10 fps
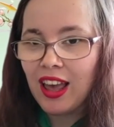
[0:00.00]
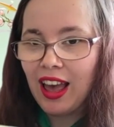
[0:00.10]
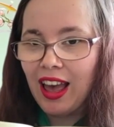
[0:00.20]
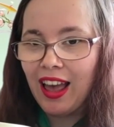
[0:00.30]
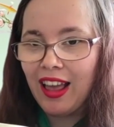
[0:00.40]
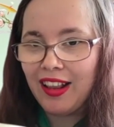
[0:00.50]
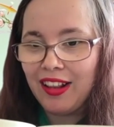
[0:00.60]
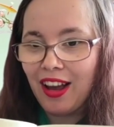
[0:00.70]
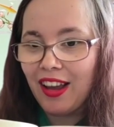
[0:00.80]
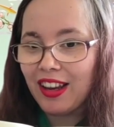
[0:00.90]
and
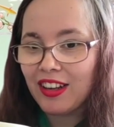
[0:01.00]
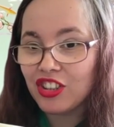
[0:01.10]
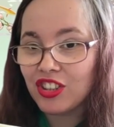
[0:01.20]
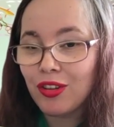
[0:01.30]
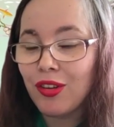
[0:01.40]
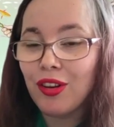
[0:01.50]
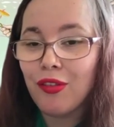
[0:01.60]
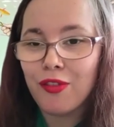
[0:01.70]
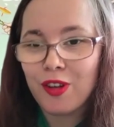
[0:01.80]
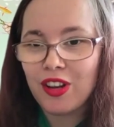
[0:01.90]
I can show you the
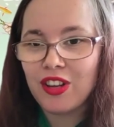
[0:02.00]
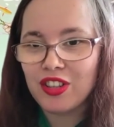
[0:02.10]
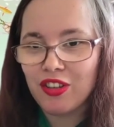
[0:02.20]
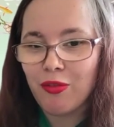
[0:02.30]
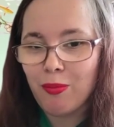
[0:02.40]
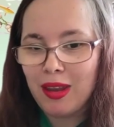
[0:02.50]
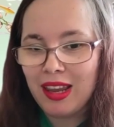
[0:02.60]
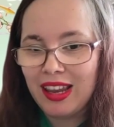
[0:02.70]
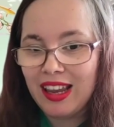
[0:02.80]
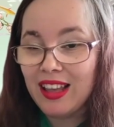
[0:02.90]
footage of
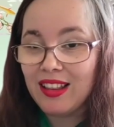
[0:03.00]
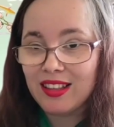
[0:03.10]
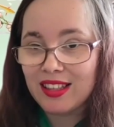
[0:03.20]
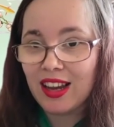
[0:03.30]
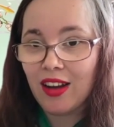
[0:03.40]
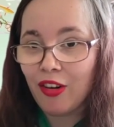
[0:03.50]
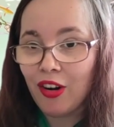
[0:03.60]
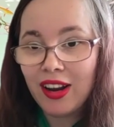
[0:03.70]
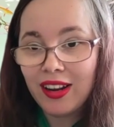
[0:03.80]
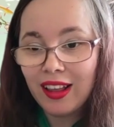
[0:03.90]
me
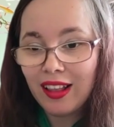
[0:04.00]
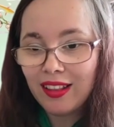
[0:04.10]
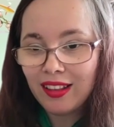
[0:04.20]
discovering that.